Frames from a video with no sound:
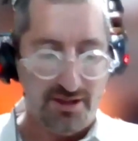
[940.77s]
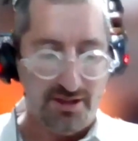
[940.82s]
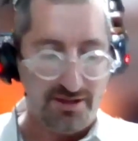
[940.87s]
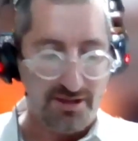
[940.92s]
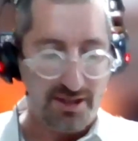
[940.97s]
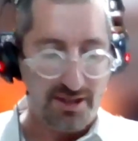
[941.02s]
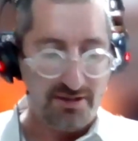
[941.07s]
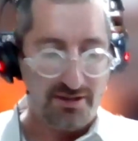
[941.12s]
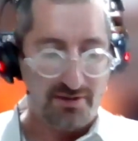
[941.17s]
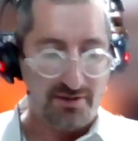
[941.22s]

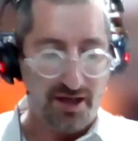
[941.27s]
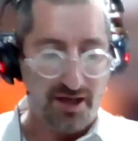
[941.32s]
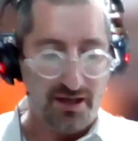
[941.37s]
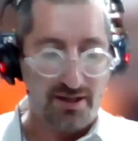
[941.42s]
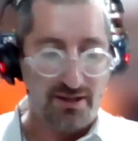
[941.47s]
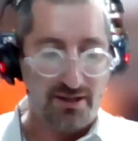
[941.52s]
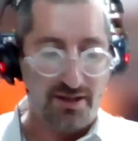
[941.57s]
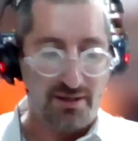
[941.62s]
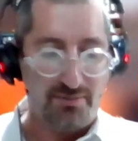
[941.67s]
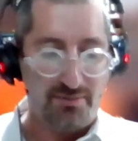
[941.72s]
It says here,
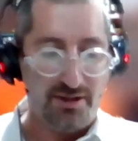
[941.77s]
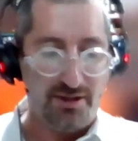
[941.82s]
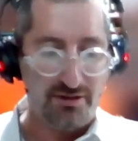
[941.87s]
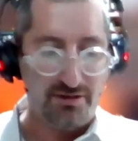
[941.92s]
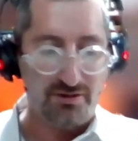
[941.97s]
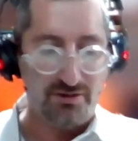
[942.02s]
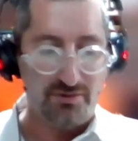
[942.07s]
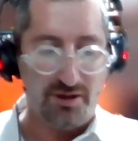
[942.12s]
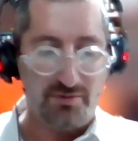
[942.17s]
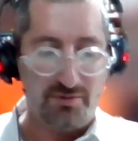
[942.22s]

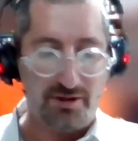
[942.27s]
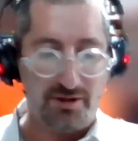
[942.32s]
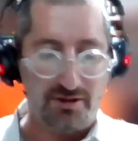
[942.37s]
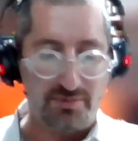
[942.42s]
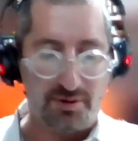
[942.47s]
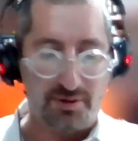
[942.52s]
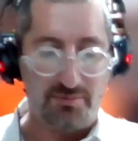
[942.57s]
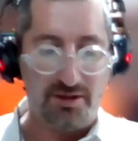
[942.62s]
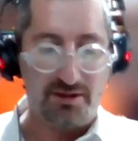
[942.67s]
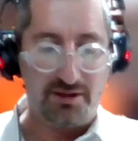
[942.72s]
here too we can
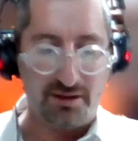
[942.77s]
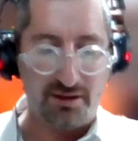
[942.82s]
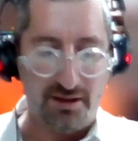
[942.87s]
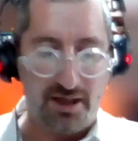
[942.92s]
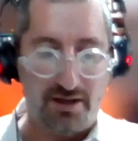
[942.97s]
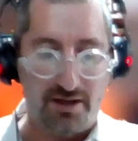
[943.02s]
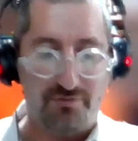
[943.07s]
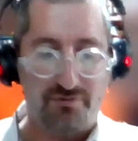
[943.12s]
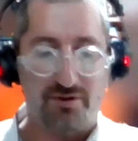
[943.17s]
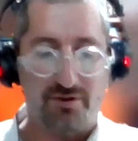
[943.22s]
explain, when we
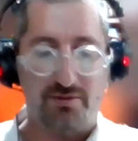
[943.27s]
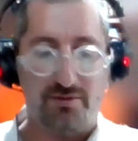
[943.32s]
look